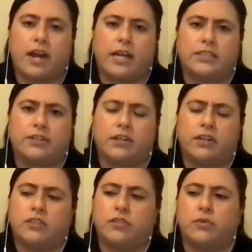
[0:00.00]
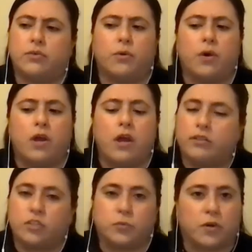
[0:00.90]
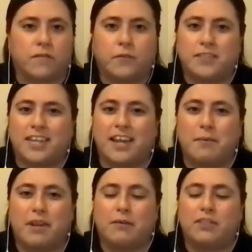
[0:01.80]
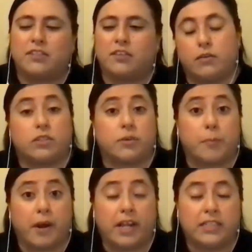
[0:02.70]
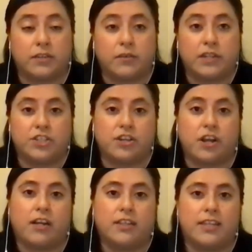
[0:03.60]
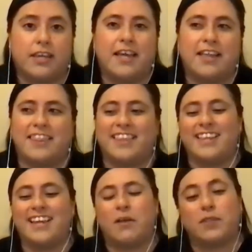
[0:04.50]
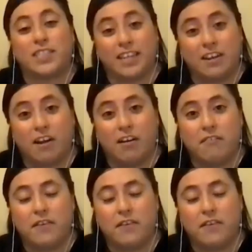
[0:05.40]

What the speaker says: I started to just work full time, and I was surprised and really shocked the day that I was laid off.